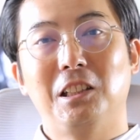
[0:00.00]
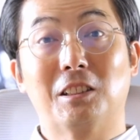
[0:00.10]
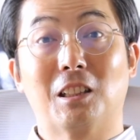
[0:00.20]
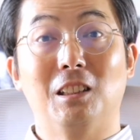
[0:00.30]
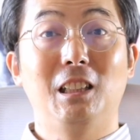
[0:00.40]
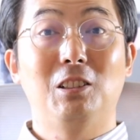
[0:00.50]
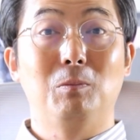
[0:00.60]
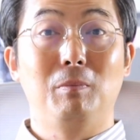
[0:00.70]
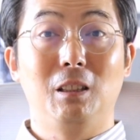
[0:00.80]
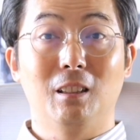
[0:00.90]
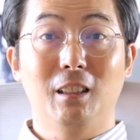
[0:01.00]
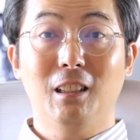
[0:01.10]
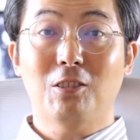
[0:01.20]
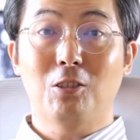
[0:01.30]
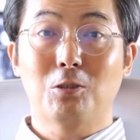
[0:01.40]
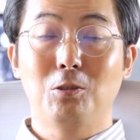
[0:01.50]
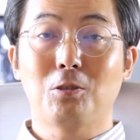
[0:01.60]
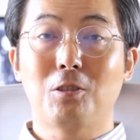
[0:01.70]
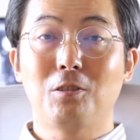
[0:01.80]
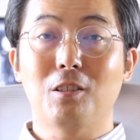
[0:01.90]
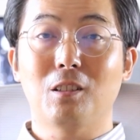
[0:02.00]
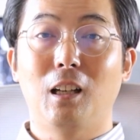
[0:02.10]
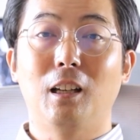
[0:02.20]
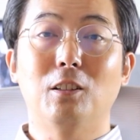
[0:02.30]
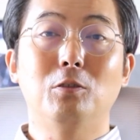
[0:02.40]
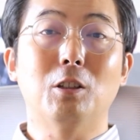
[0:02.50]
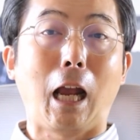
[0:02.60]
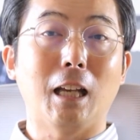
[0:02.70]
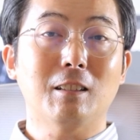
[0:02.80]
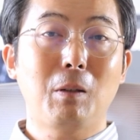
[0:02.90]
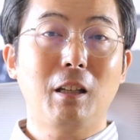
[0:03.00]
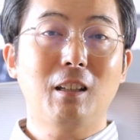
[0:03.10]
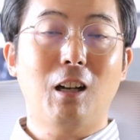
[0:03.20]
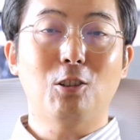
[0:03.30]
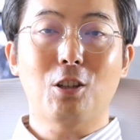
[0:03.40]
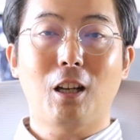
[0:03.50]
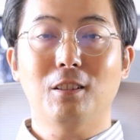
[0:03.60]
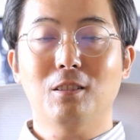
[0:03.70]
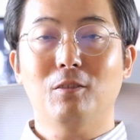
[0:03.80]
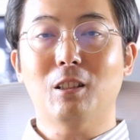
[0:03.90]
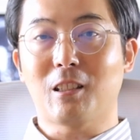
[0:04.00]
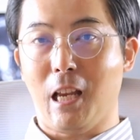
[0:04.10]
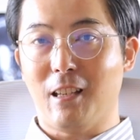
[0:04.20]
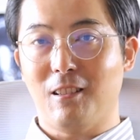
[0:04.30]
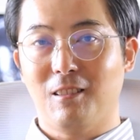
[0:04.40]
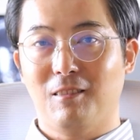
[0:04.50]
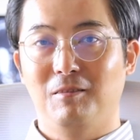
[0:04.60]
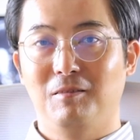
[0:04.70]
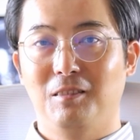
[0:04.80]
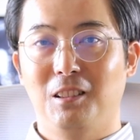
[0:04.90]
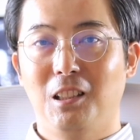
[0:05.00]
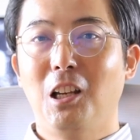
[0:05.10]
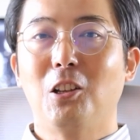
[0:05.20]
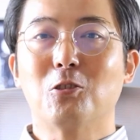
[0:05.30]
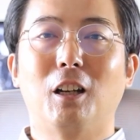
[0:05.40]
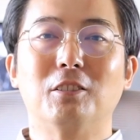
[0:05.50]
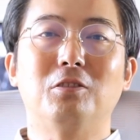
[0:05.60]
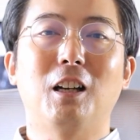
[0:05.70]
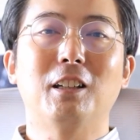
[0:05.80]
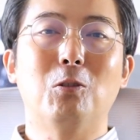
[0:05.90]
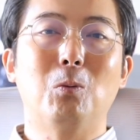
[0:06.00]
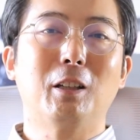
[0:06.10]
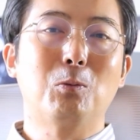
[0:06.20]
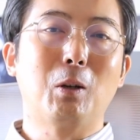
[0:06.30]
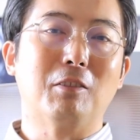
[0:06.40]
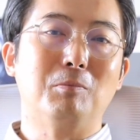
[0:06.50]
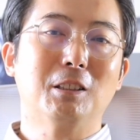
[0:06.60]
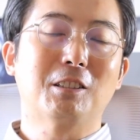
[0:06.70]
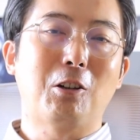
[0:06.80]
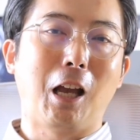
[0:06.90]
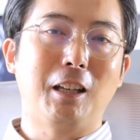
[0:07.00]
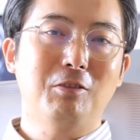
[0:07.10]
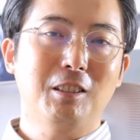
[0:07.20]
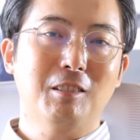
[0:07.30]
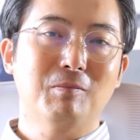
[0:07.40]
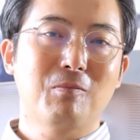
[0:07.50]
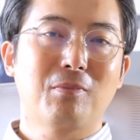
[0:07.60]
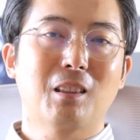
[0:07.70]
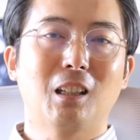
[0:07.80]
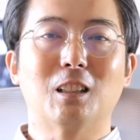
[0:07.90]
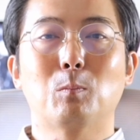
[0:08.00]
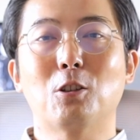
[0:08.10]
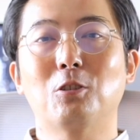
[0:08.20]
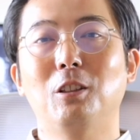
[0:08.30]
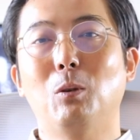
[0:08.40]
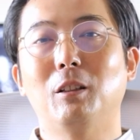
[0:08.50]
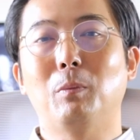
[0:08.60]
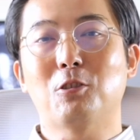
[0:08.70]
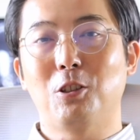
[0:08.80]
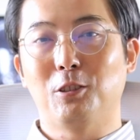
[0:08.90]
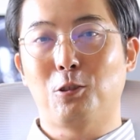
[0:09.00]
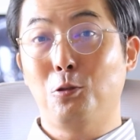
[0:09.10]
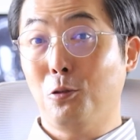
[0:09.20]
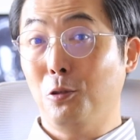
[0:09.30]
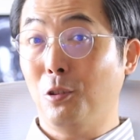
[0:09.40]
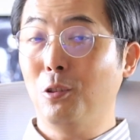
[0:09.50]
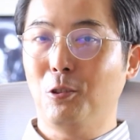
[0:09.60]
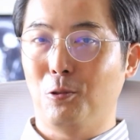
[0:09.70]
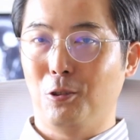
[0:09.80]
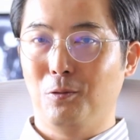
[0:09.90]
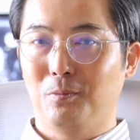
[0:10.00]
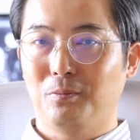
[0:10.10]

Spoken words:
This can lead to misleading conclusions and overestimating our chances of success. Try to find out whether we have missed out anything, especially when the picture is too good to be true.